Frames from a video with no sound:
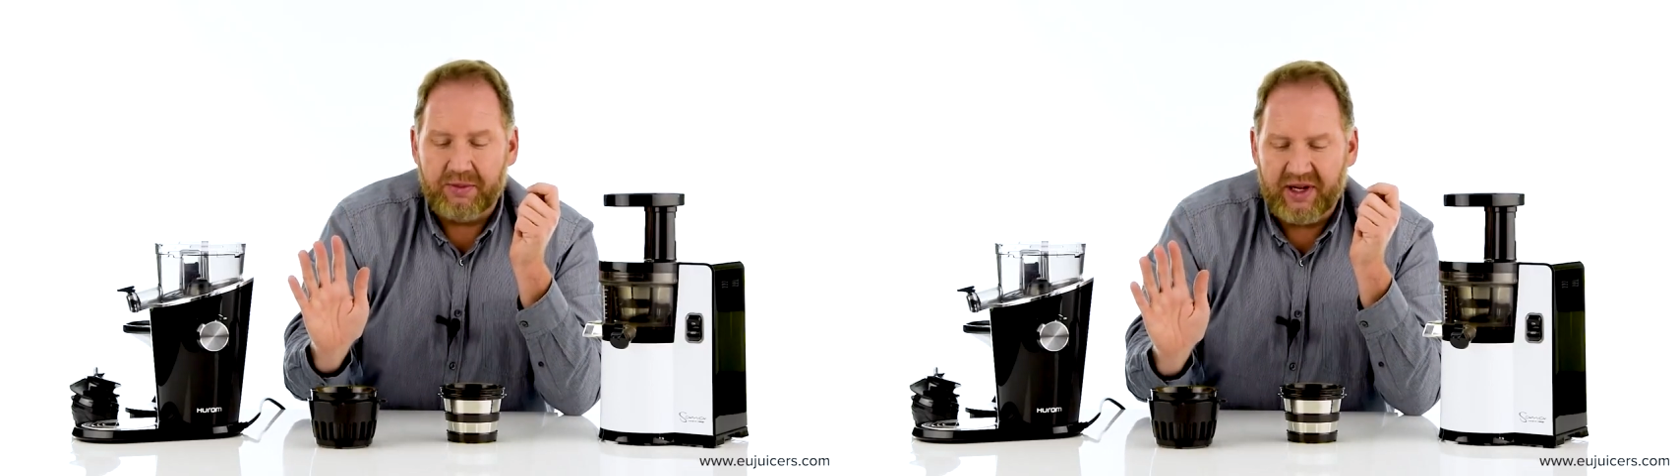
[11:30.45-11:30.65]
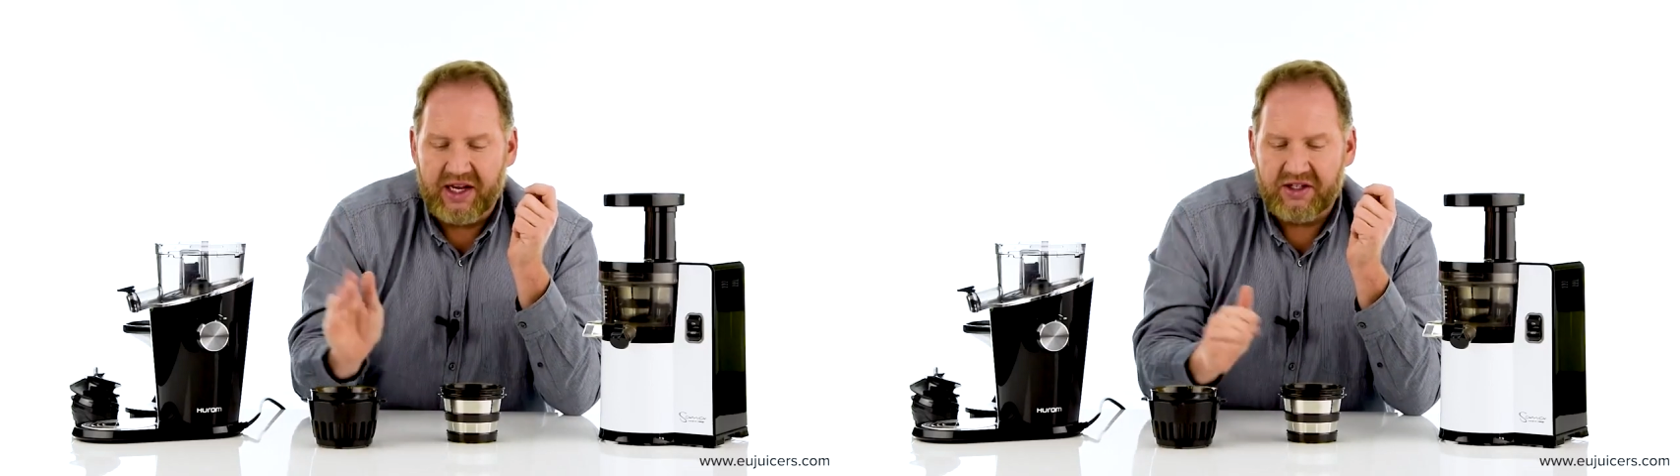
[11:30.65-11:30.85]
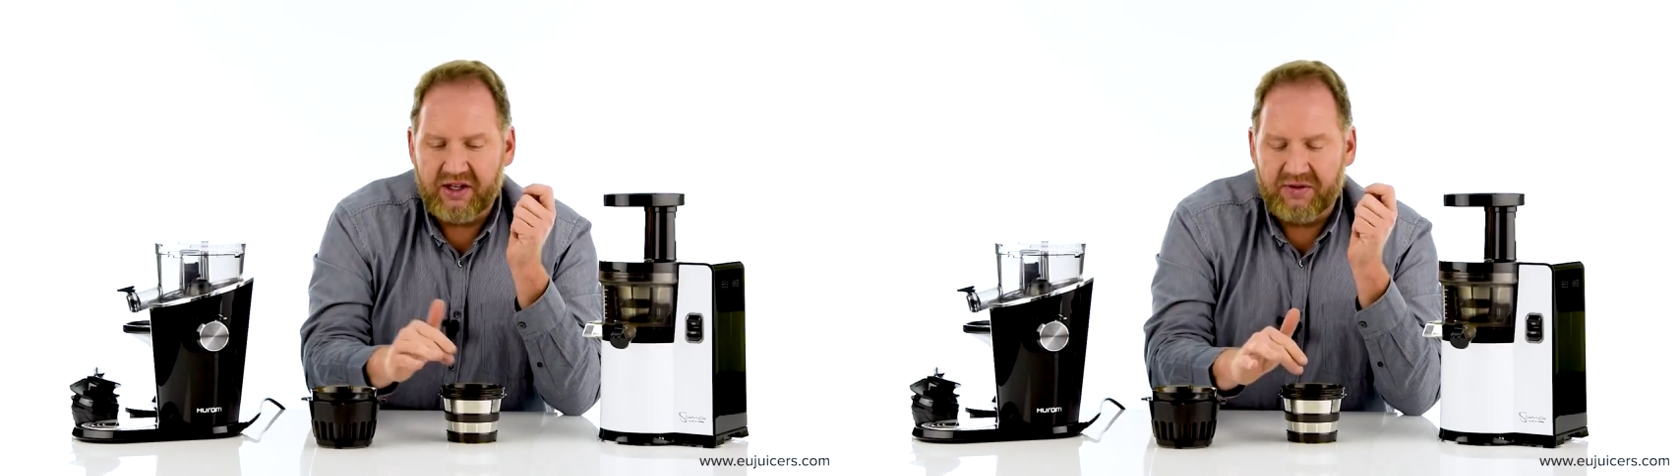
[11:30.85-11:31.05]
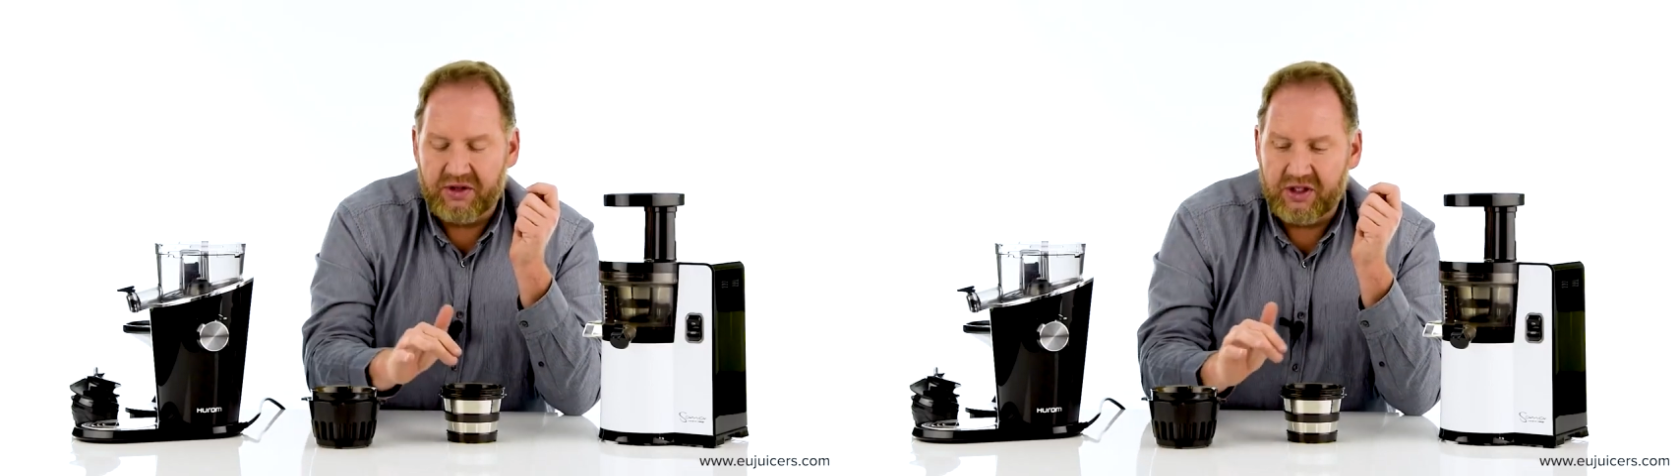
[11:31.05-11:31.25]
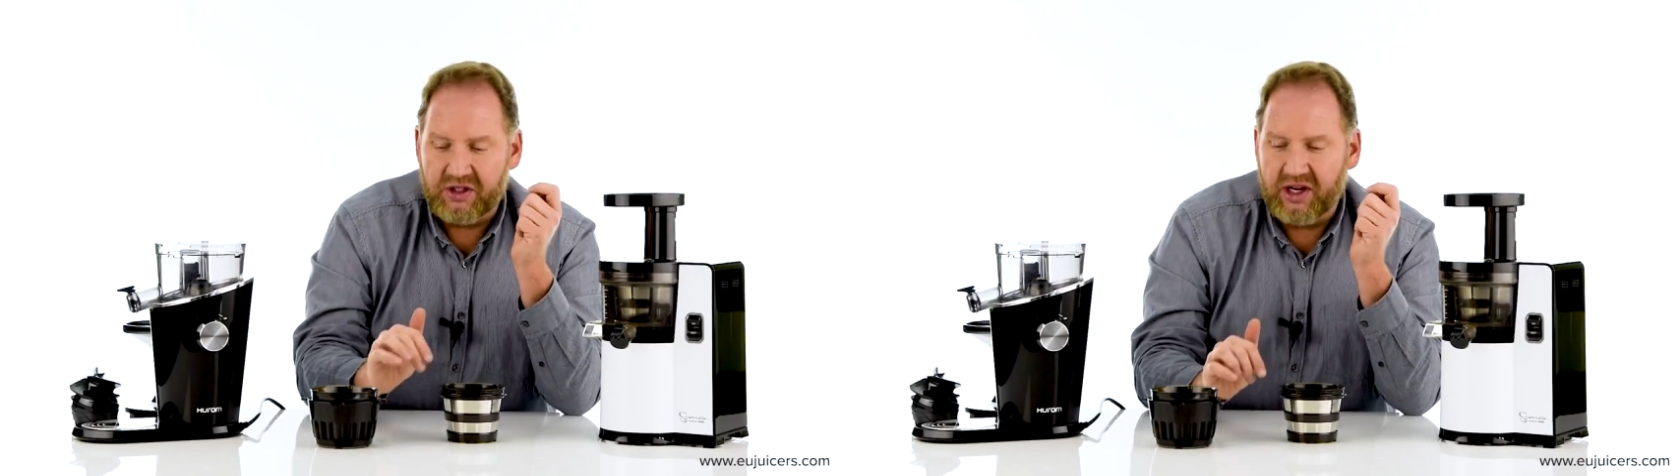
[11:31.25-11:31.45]
plastic
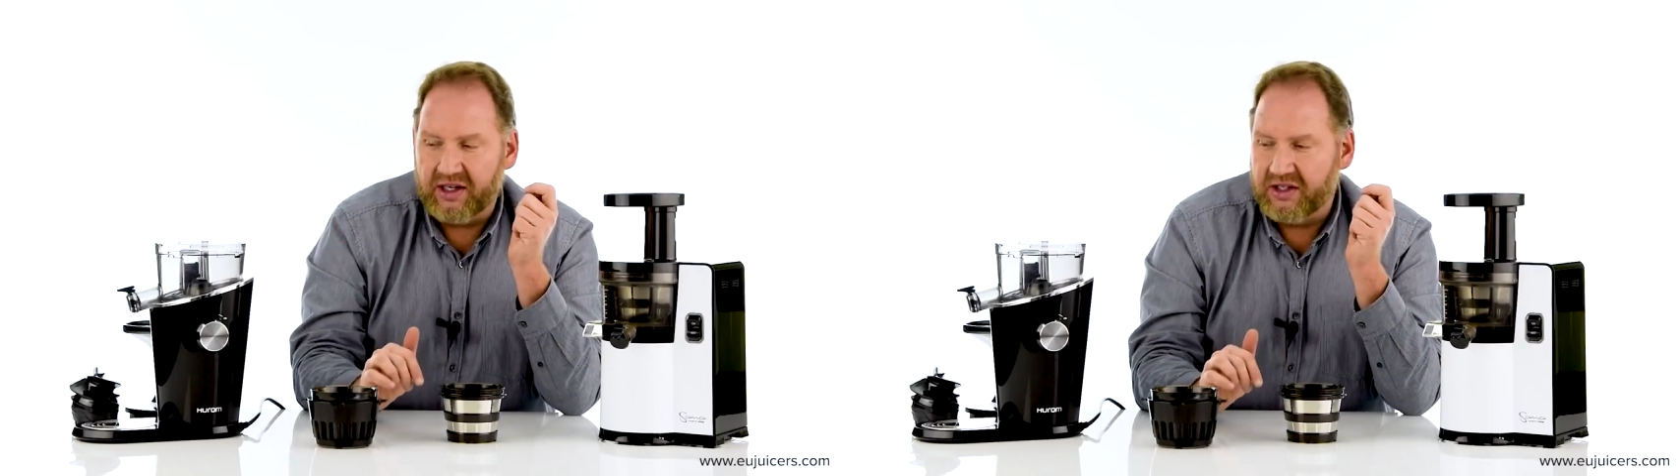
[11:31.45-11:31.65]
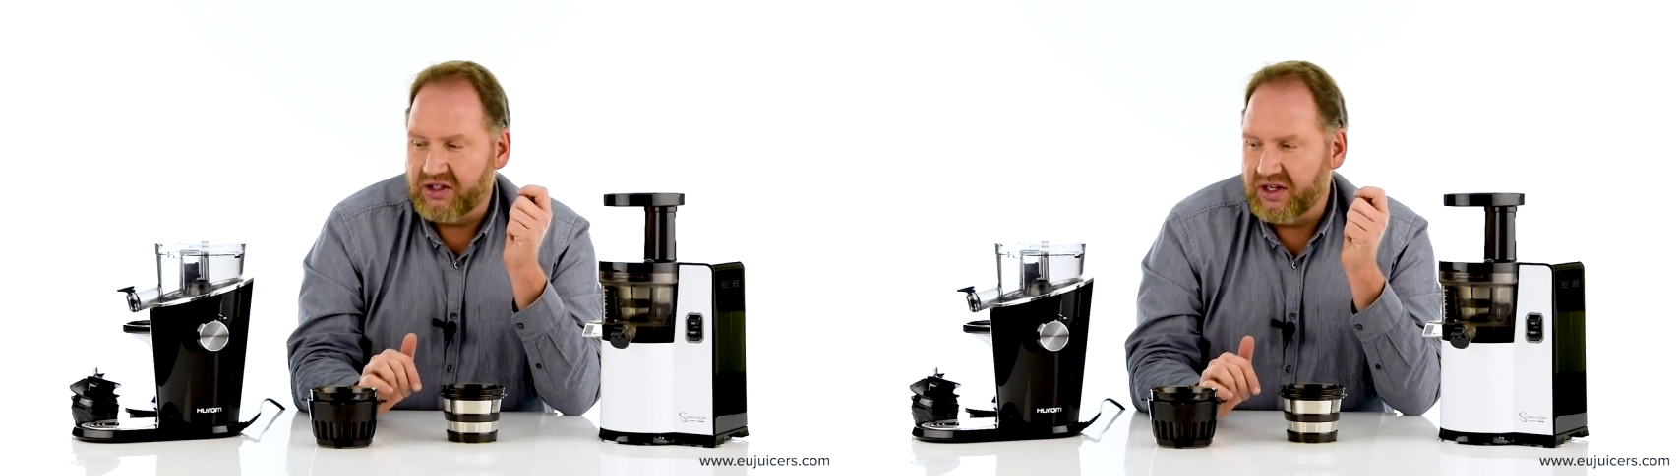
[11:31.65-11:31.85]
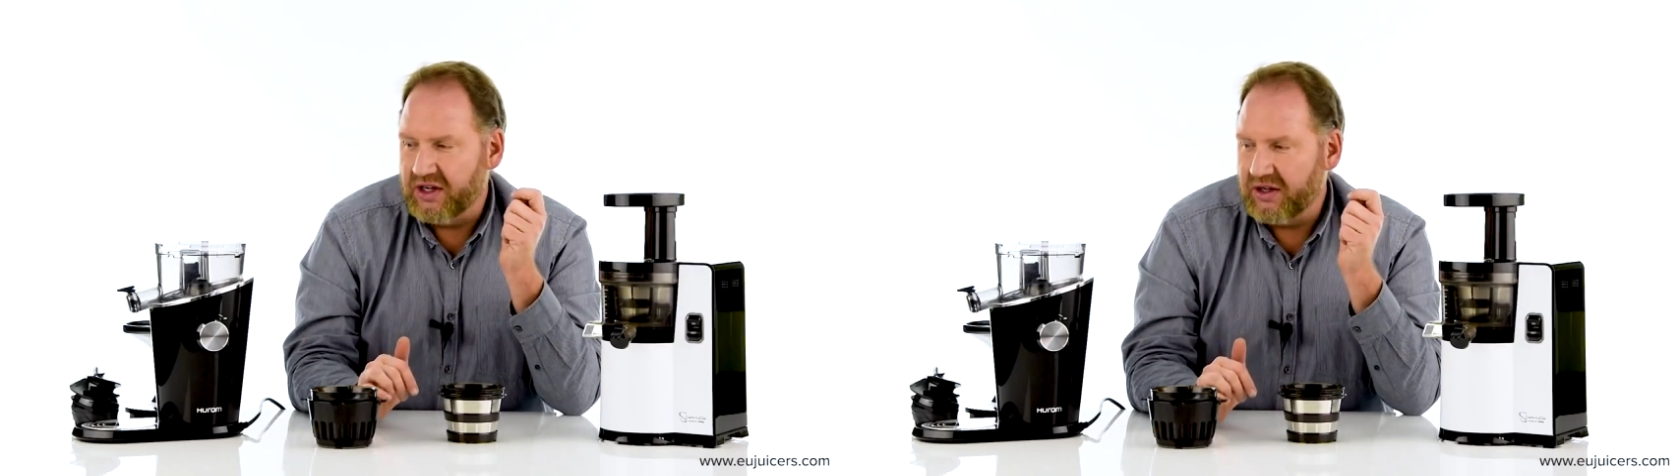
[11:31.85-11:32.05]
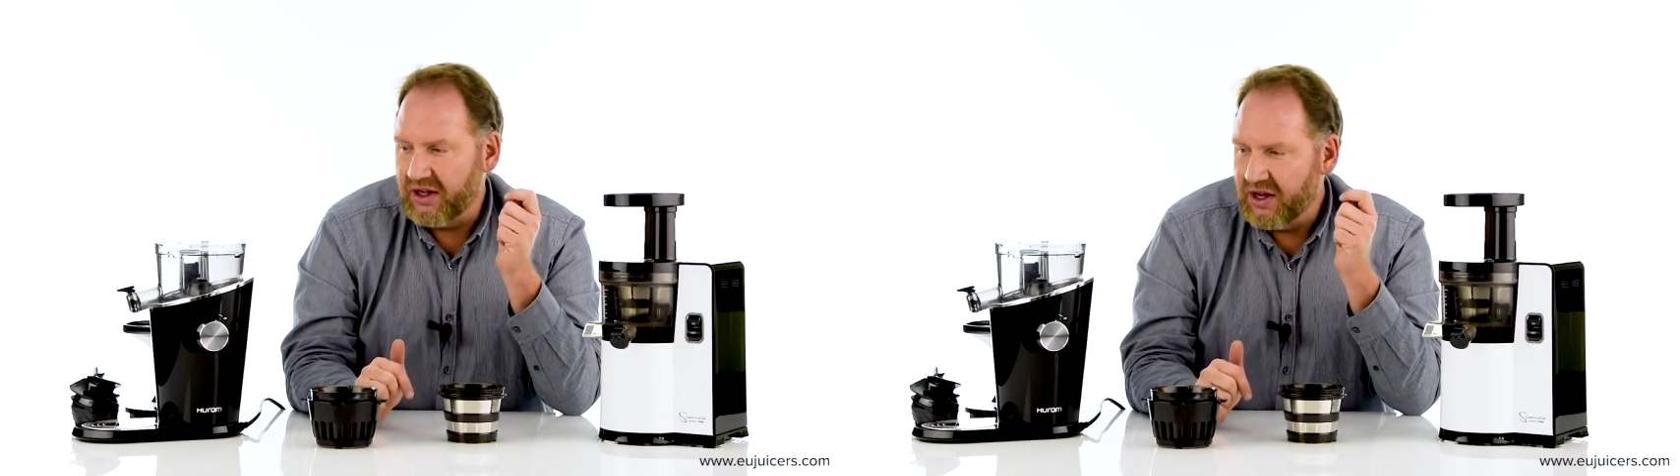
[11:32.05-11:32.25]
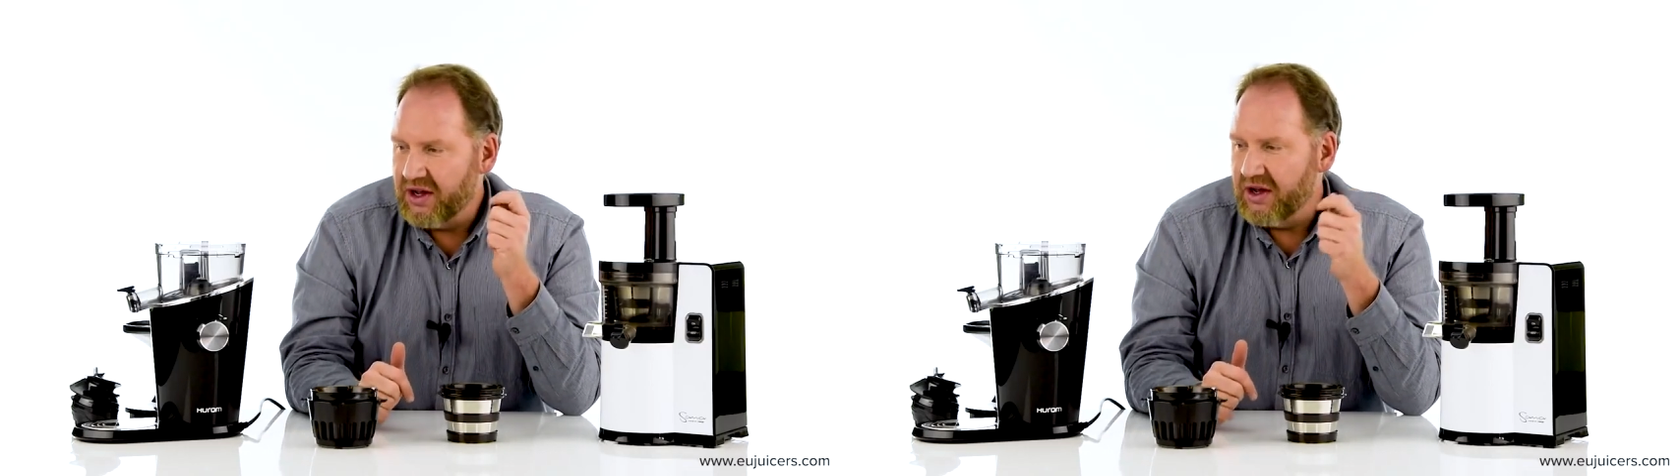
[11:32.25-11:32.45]
versus stainless steel.